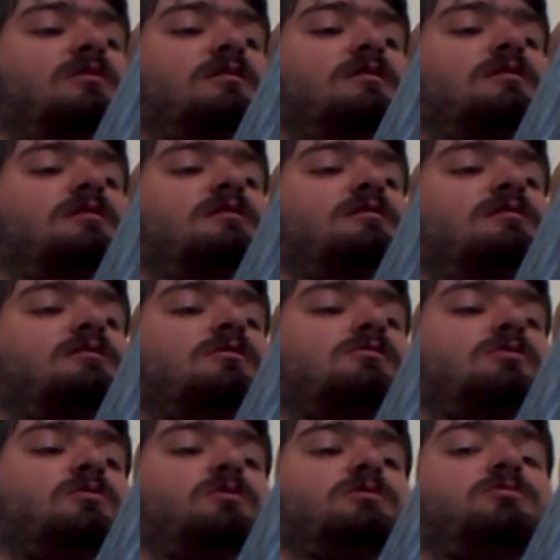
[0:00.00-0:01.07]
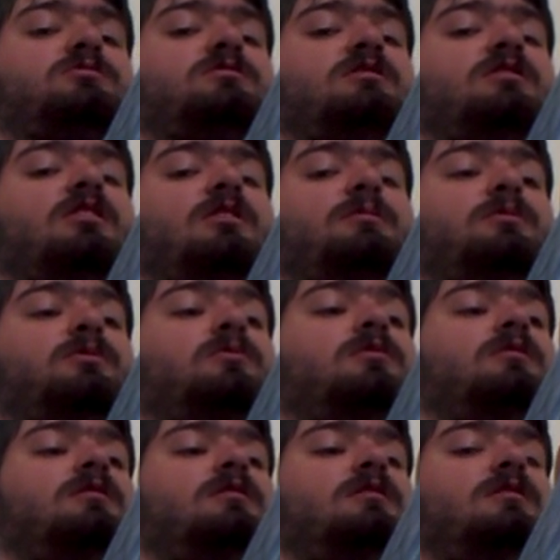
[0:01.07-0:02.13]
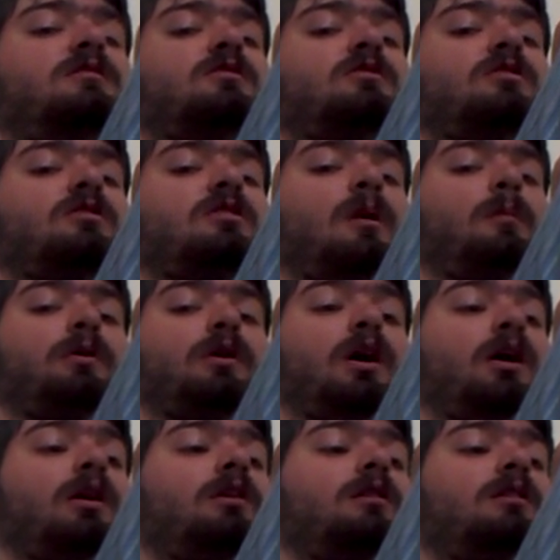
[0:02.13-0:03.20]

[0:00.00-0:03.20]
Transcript: Yours was inaudible. "Come again?"